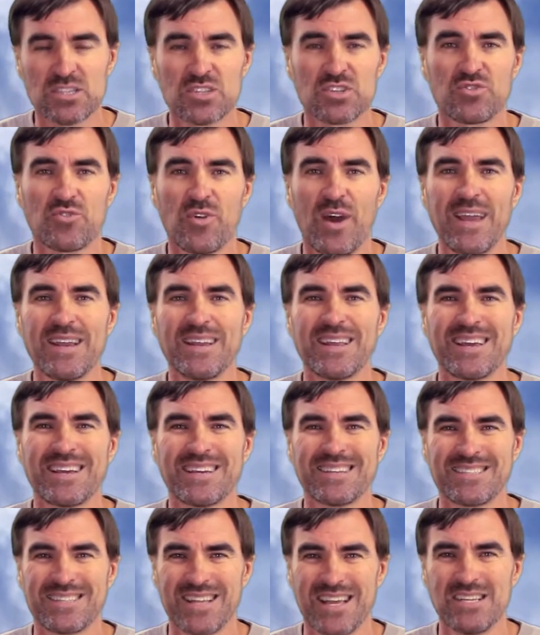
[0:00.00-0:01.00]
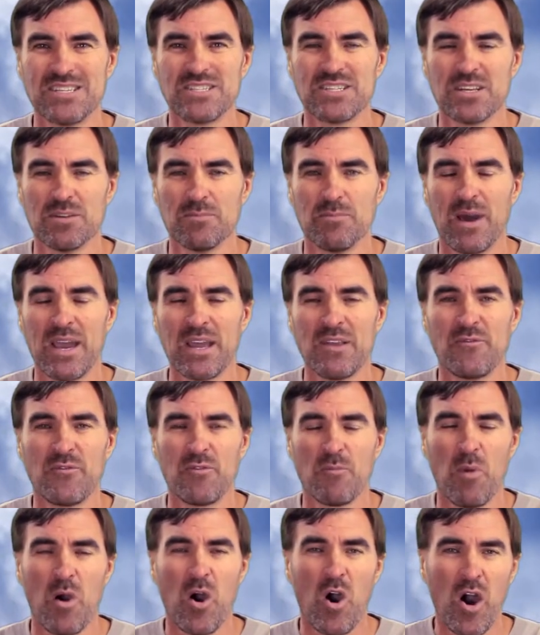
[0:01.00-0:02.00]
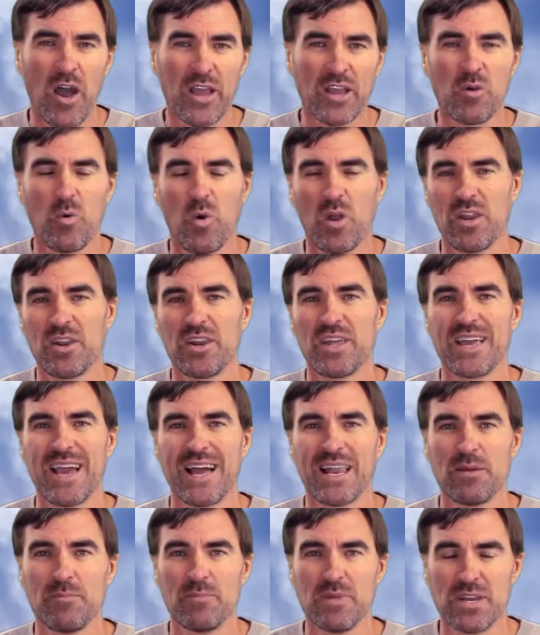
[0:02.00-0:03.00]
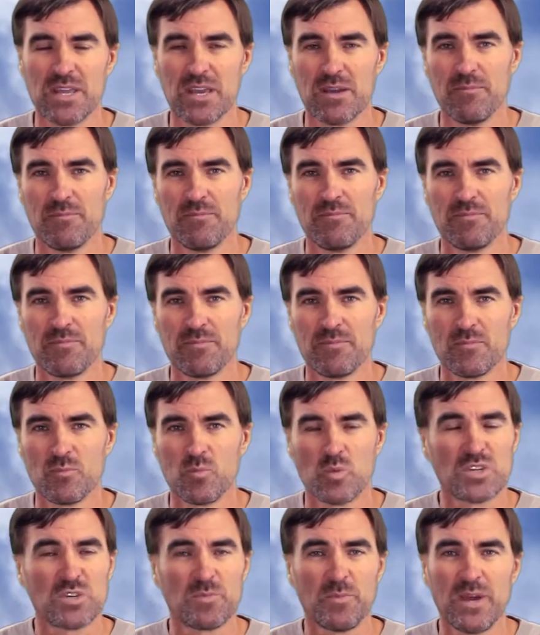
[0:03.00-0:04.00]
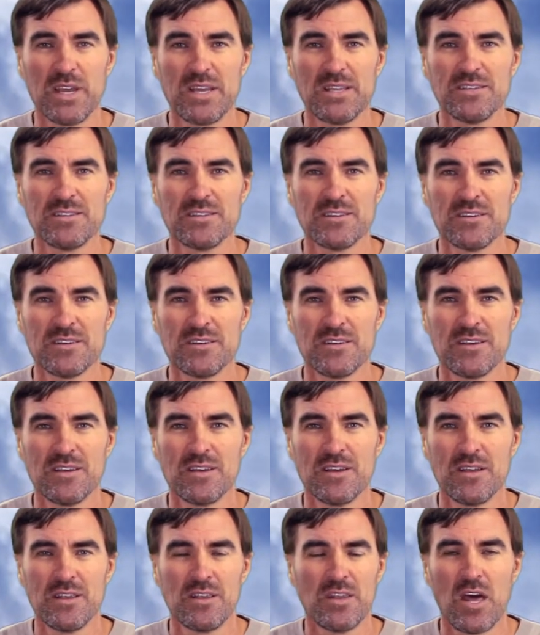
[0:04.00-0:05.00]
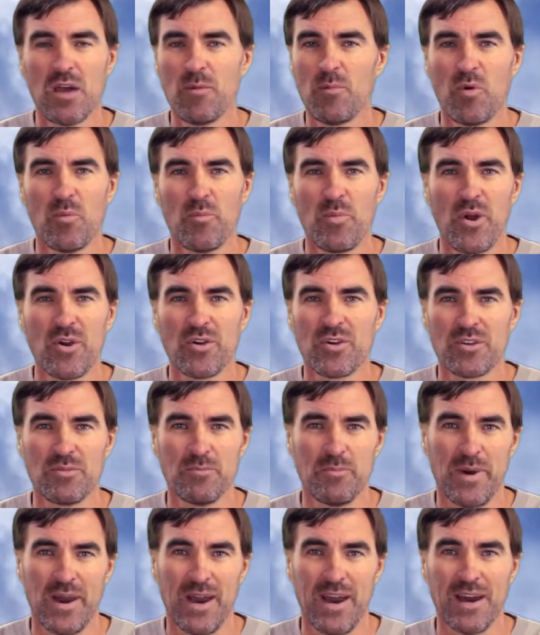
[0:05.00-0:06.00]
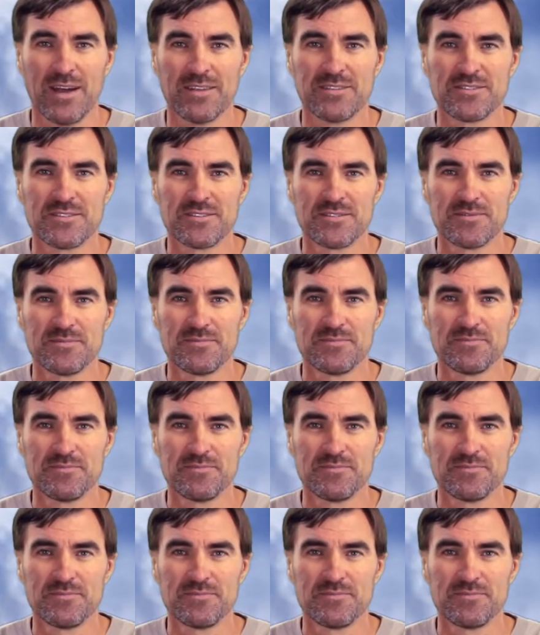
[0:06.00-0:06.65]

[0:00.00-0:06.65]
straight extension made from high quality aluminium, which means no more broken parts.